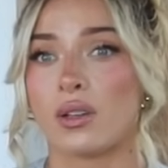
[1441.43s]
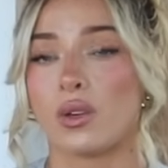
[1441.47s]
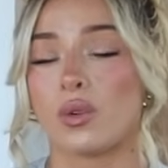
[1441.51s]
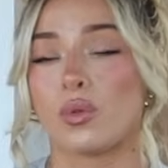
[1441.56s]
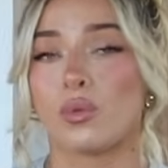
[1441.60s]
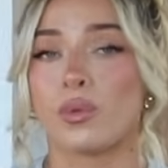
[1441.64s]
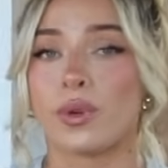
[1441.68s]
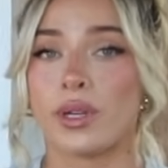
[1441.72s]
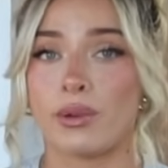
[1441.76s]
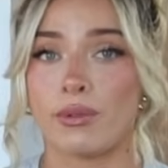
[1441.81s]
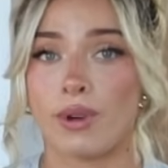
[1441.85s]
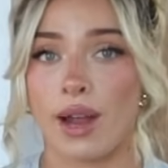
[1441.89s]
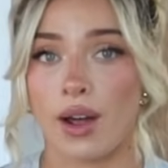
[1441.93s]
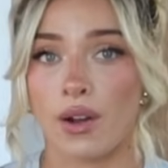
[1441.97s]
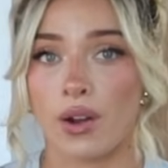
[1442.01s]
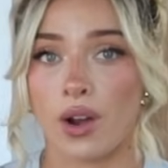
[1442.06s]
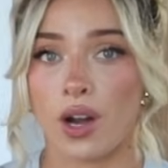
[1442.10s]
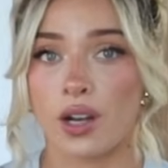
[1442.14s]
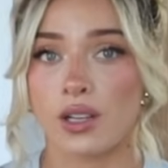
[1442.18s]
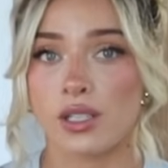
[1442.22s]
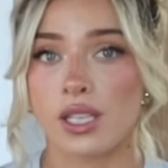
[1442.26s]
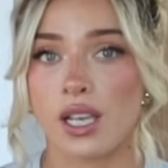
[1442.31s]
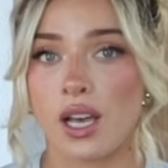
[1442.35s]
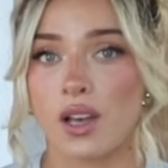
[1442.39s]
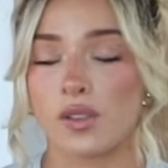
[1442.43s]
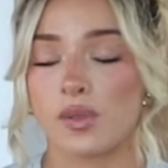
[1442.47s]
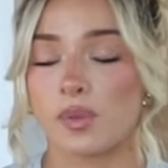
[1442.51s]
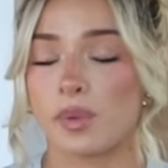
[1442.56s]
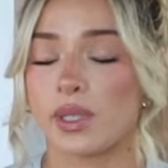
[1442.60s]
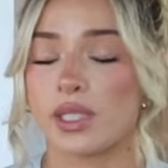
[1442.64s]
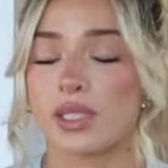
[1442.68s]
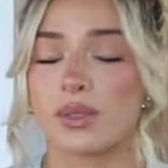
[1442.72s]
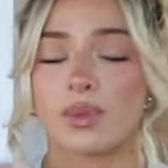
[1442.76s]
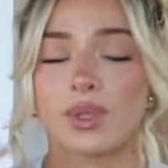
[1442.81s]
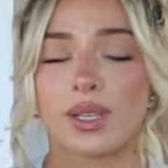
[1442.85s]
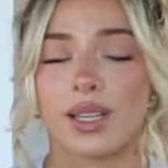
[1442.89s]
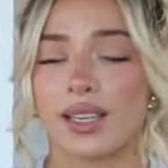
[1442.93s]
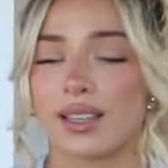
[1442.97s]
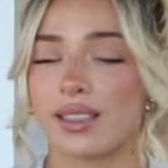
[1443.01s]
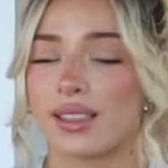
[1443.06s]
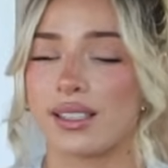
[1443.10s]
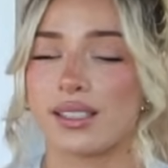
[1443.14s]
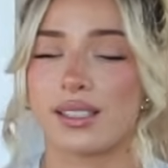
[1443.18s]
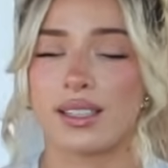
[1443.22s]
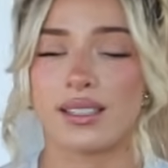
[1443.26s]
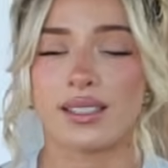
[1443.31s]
reroute ourselves because we're like, this